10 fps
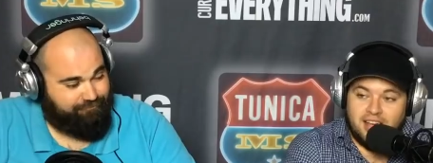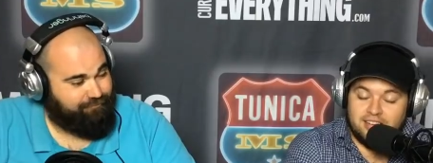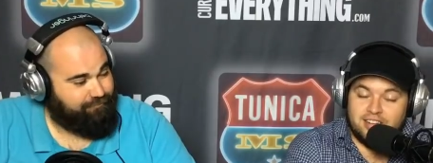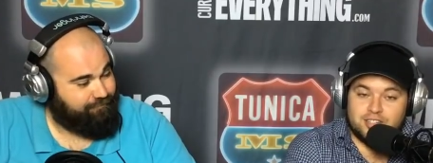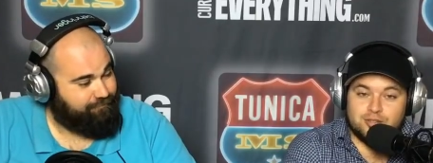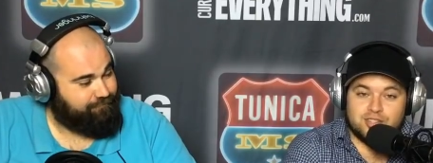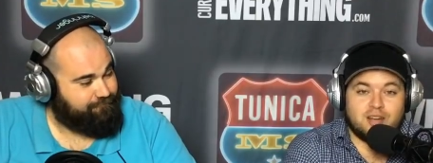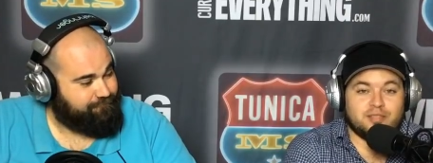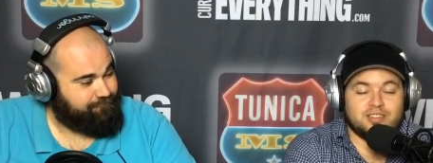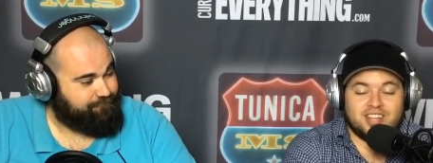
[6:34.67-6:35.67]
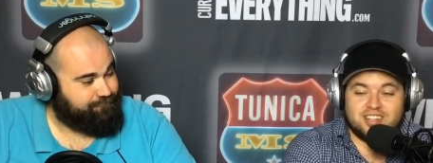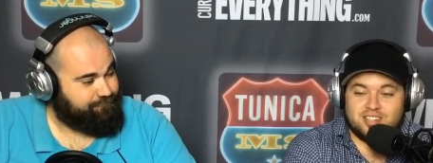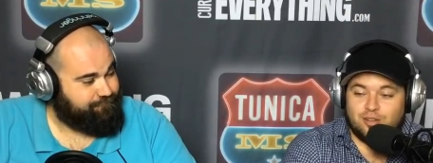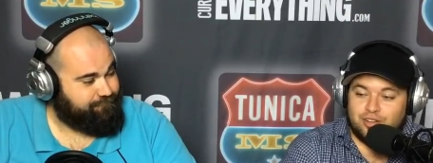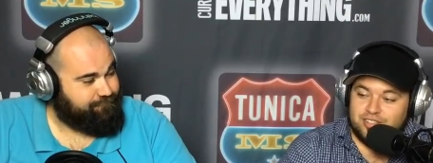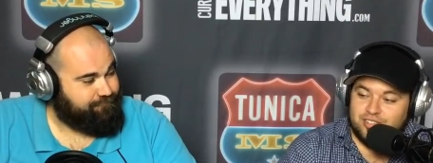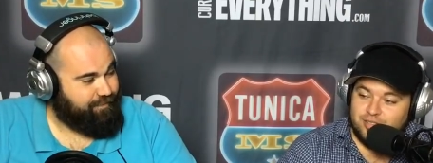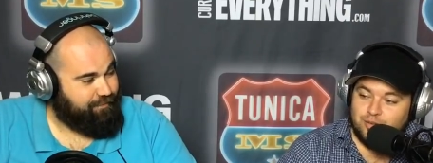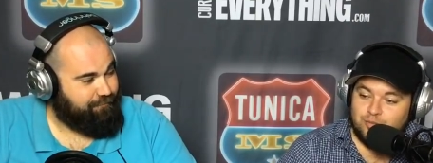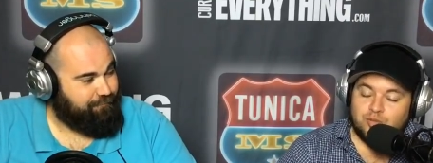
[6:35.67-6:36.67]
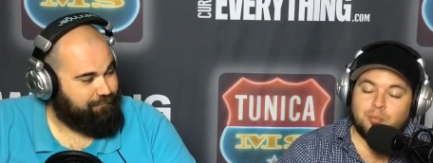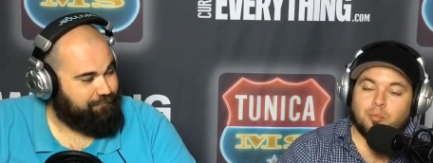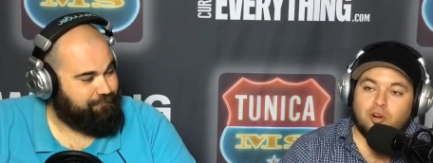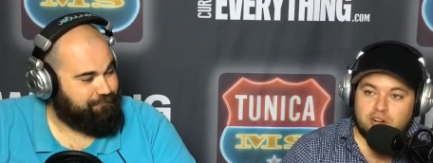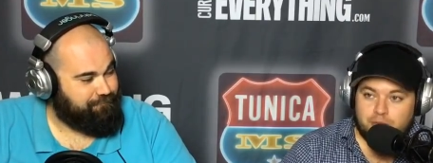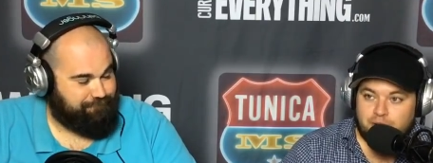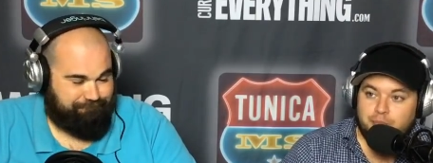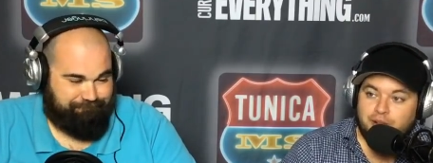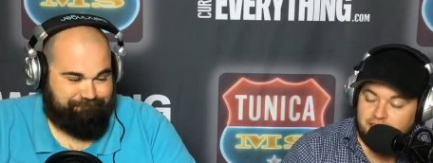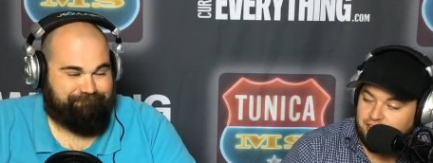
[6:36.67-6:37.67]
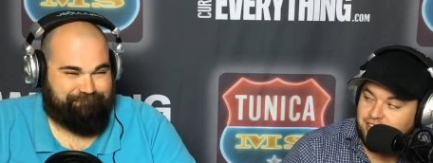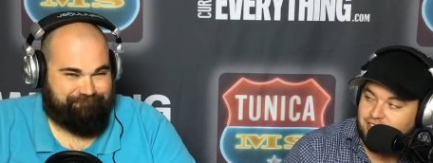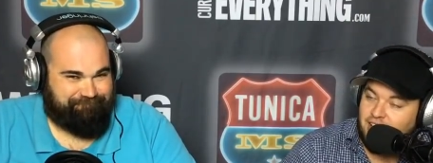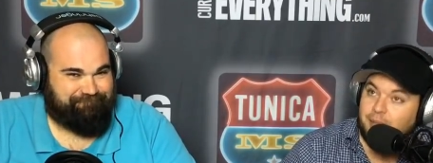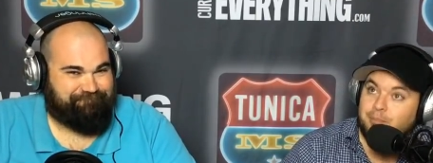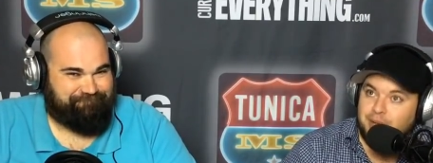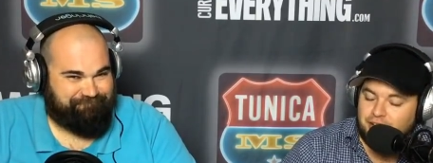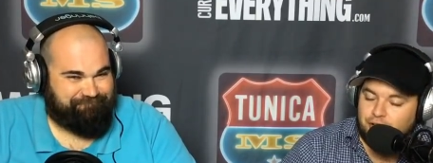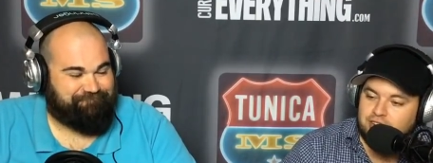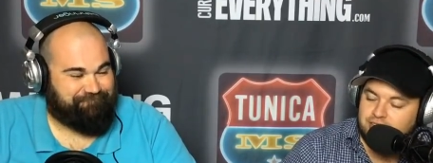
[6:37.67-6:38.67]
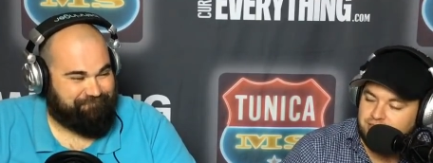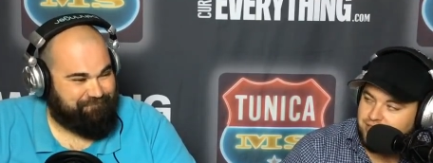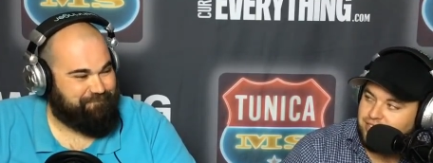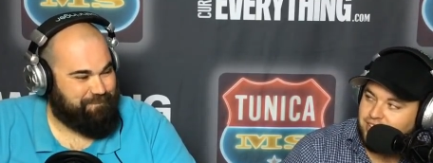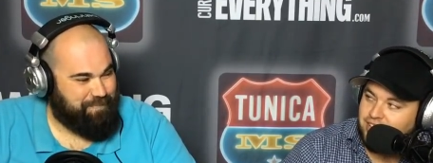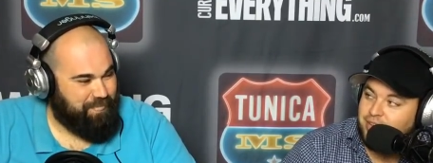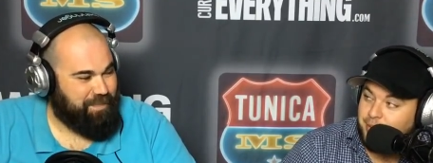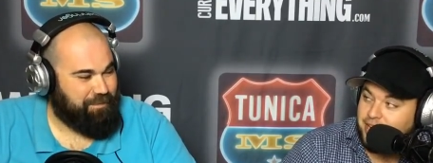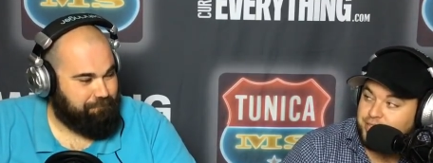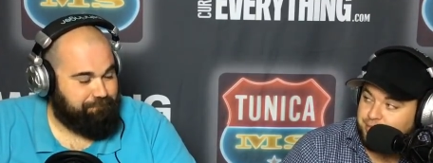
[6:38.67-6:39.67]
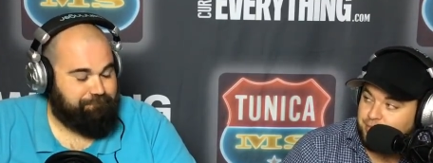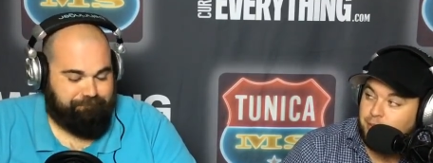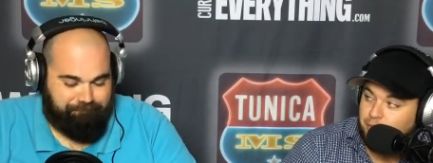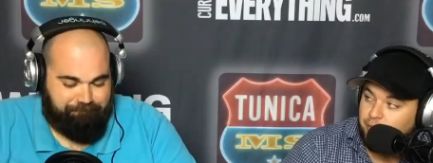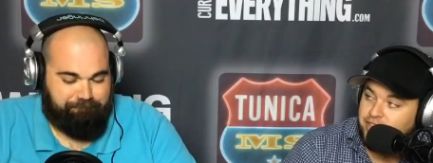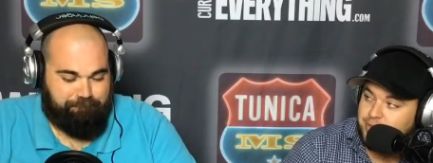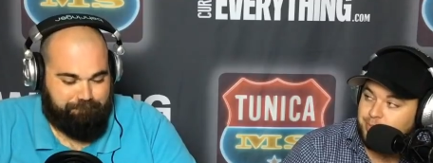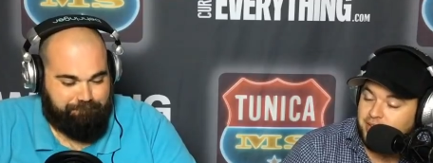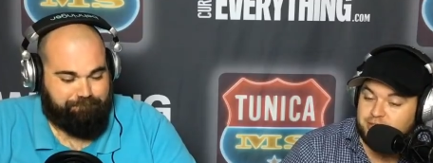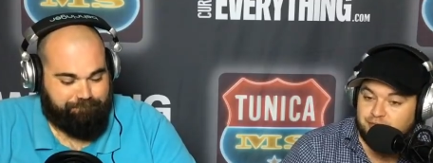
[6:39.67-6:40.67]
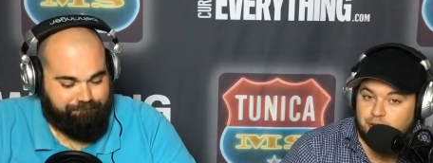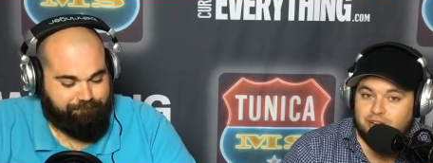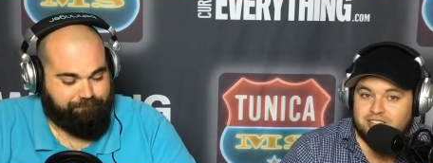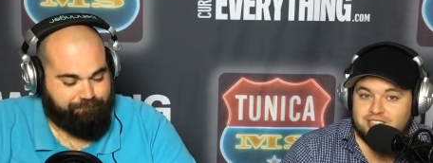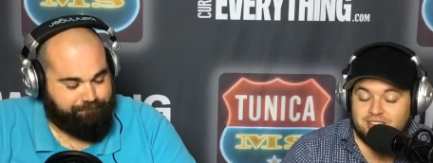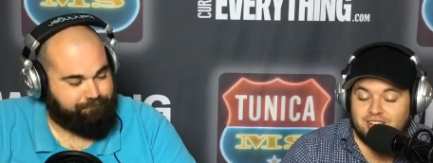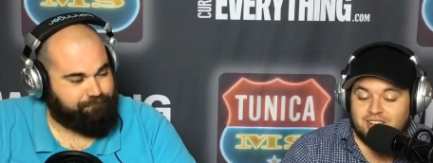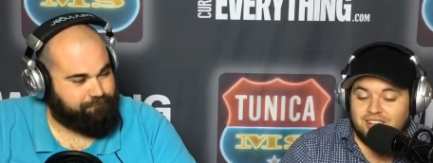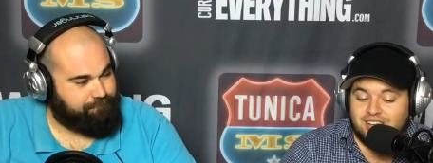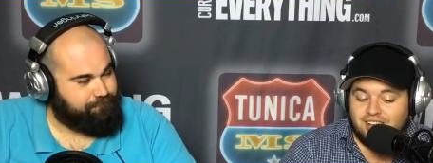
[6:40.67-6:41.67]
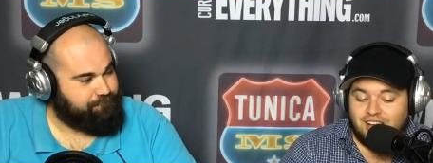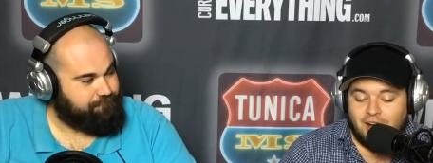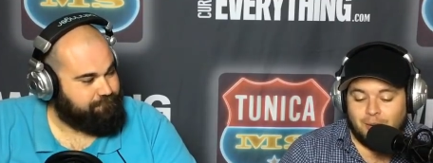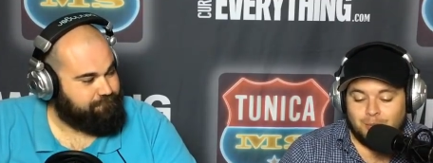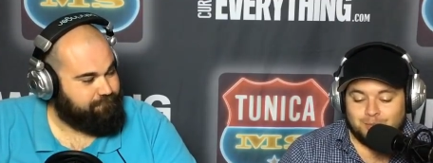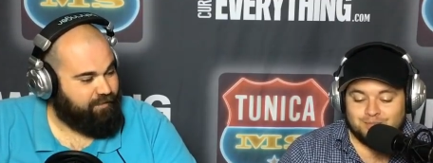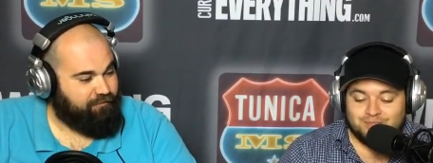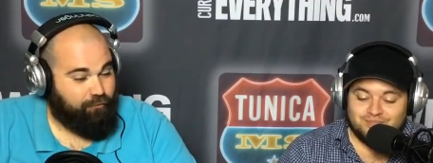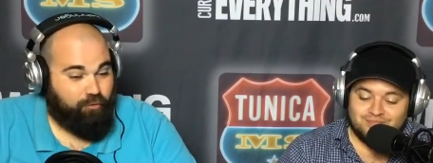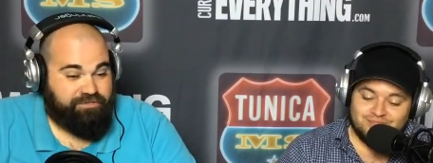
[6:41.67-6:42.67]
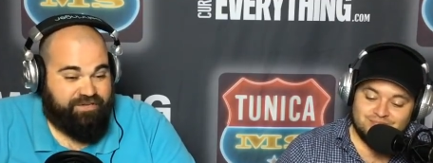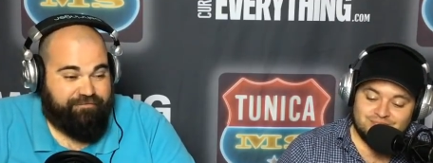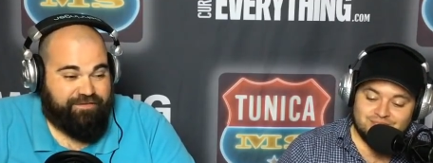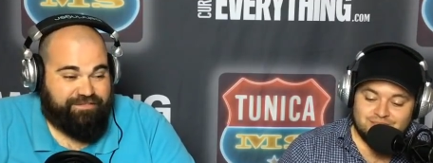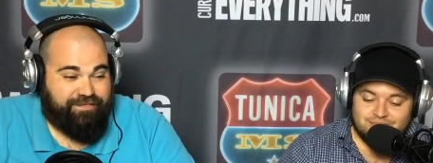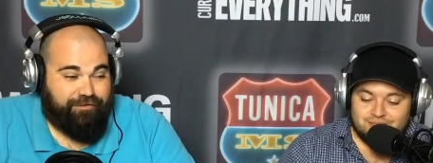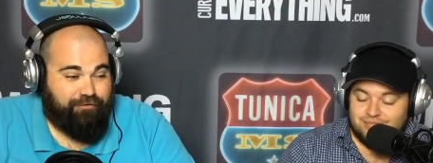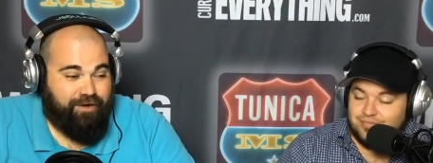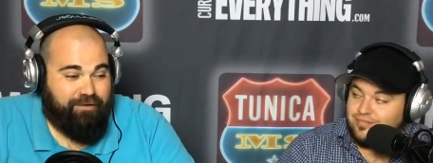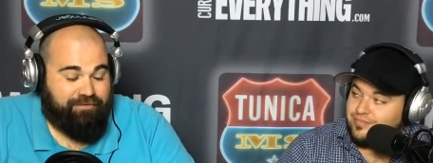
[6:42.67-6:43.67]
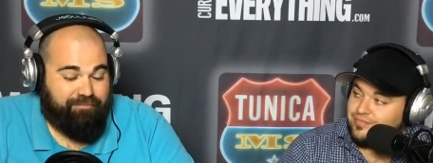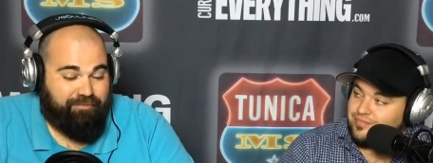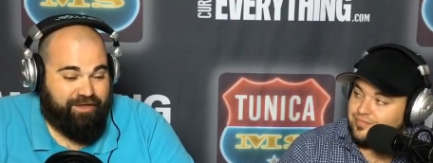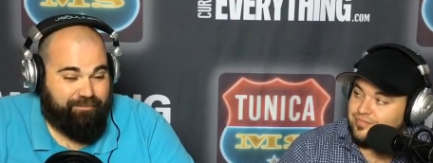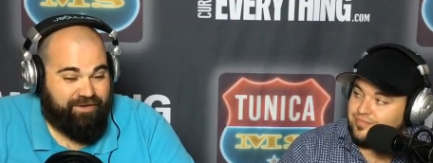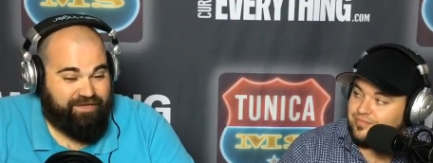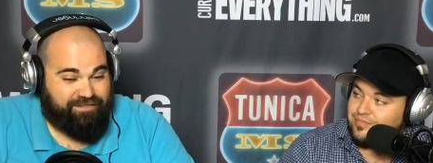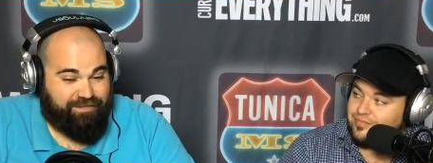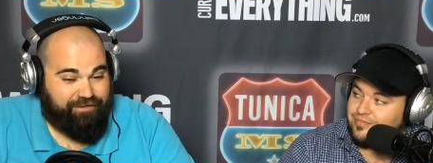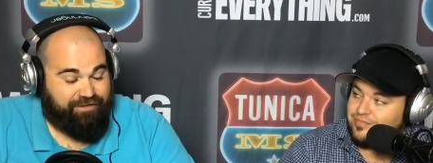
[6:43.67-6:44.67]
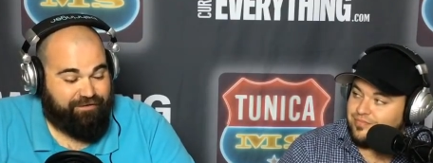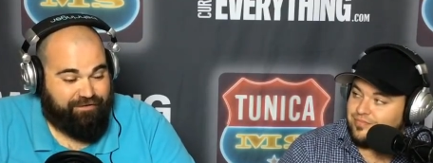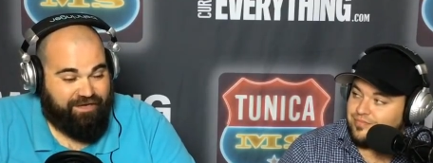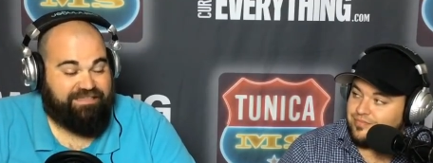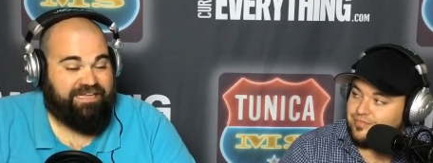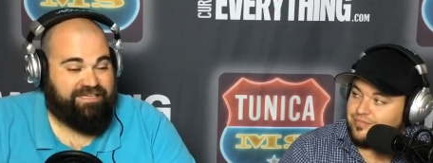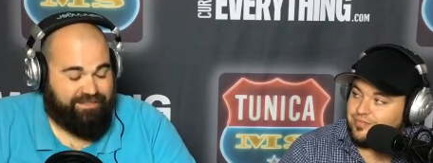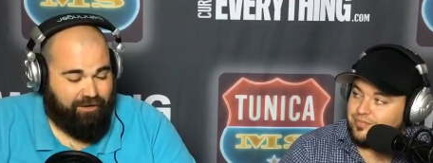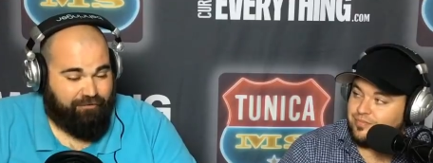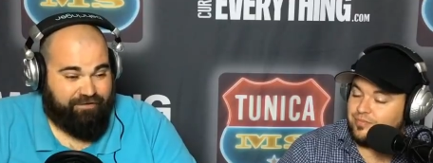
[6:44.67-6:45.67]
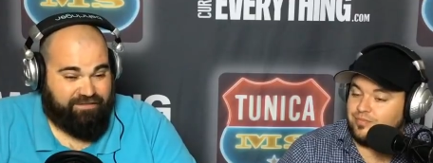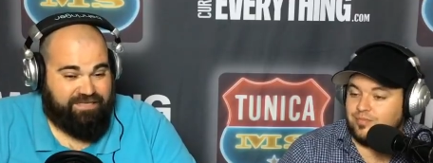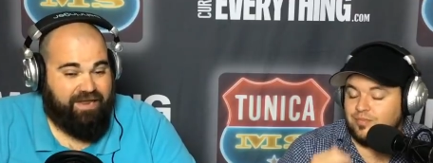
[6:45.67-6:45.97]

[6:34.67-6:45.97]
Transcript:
Speaker 1: LSU's offense has looked remarkably better yeah, better in the past couple
Speaker 2: of weeks, past few weeks. Um, Florida's defense didn't look great when they played up against a good, a decent offense.